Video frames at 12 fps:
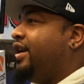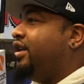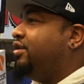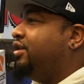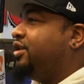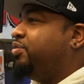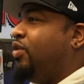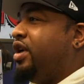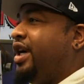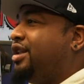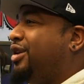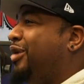Did you just one
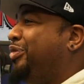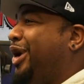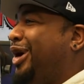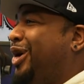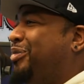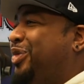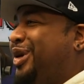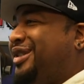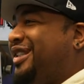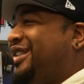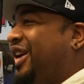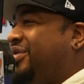day start picking up books
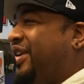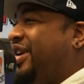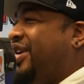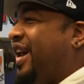or something?